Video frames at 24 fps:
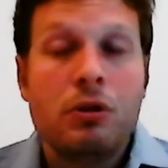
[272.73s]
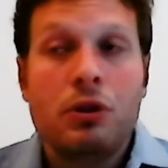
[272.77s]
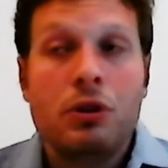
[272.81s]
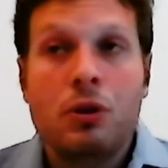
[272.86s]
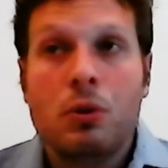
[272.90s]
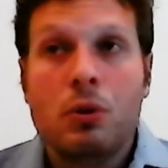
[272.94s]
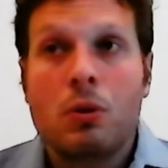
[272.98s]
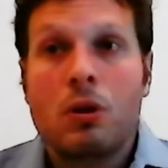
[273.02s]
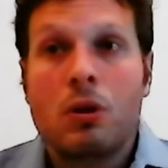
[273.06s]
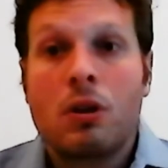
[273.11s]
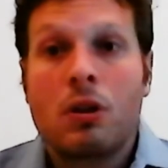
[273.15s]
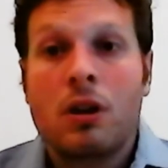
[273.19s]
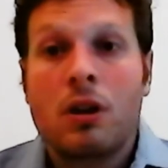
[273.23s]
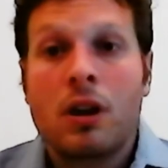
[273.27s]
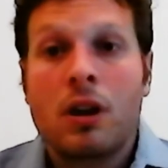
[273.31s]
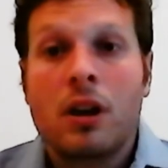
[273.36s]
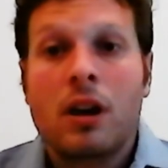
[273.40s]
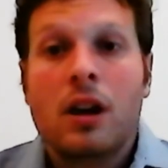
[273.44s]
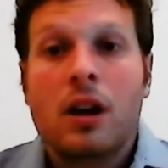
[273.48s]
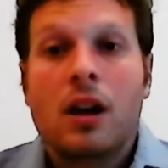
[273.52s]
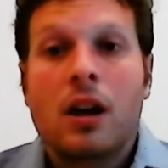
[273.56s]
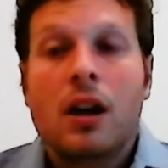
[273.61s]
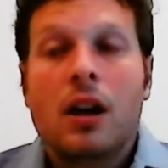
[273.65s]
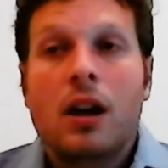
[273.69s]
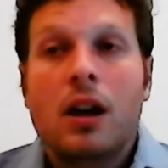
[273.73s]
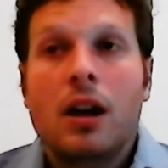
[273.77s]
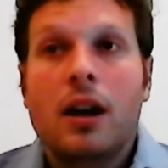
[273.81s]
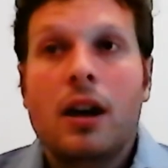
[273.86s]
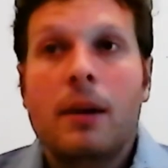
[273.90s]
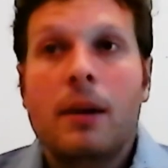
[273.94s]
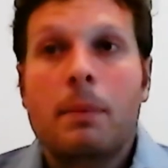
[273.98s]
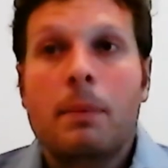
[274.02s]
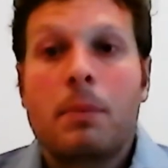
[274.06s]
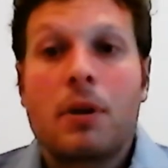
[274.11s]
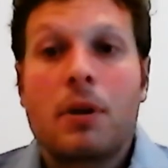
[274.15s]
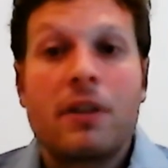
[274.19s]
your
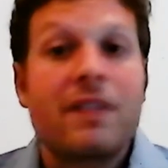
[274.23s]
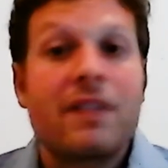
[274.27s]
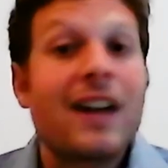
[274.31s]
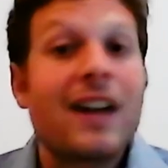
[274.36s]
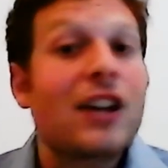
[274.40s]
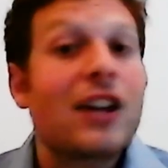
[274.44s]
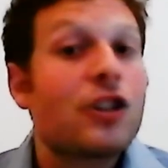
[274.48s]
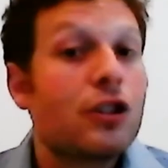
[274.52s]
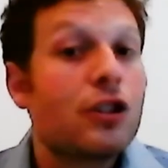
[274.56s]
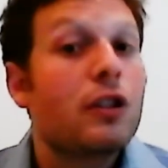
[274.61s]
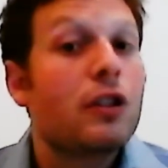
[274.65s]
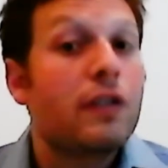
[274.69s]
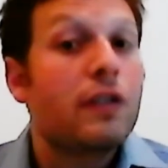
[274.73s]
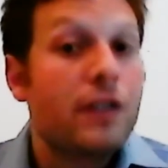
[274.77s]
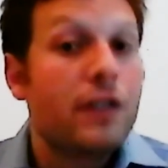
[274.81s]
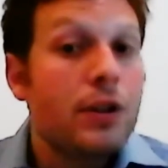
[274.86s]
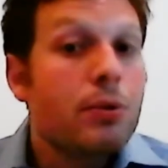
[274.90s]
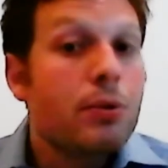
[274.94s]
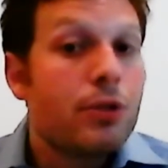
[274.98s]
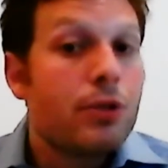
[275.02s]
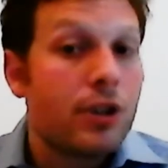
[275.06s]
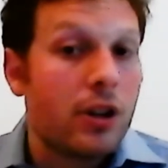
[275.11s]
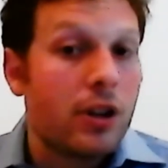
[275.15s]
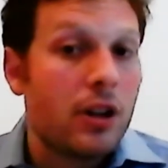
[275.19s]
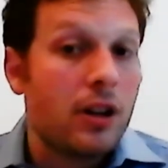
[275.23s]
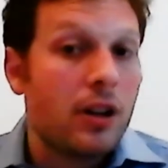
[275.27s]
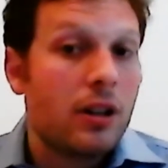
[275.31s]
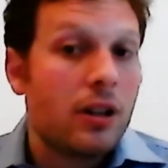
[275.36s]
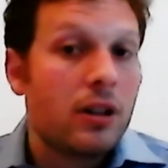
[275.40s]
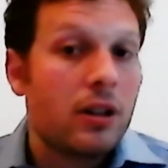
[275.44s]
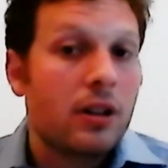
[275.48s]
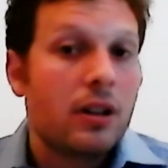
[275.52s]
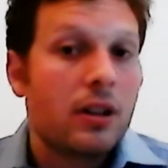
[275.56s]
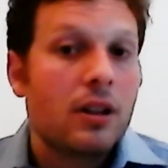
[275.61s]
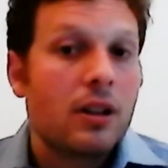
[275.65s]
professional future,